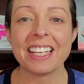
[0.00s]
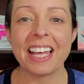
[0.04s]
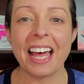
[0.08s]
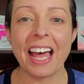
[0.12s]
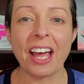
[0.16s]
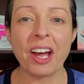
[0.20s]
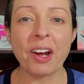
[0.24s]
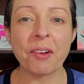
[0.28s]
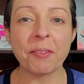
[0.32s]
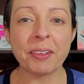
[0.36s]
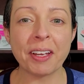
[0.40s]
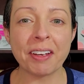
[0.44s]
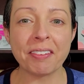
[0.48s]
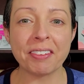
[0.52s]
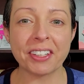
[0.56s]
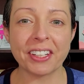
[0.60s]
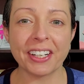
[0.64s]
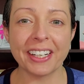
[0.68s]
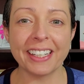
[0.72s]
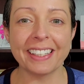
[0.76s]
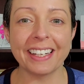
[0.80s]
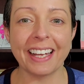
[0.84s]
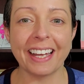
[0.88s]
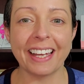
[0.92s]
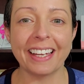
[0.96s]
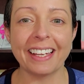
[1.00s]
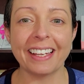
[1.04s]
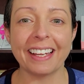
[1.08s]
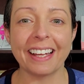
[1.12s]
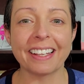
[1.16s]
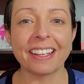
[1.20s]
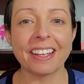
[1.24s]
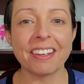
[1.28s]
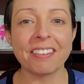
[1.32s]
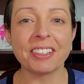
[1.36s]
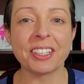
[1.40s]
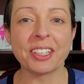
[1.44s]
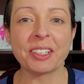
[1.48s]
I hope you have a great night. I
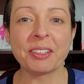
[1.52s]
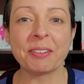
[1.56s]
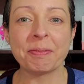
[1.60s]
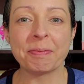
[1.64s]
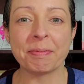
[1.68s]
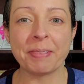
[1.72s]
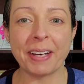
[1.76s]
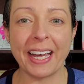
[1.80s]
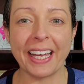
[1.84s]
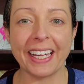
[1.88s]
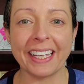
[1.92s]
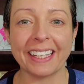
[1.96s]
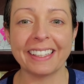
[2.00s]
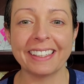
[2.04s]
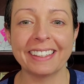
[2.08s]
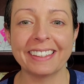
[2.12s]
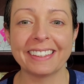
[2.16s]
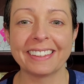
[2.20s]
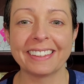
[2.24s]
love you. Bye.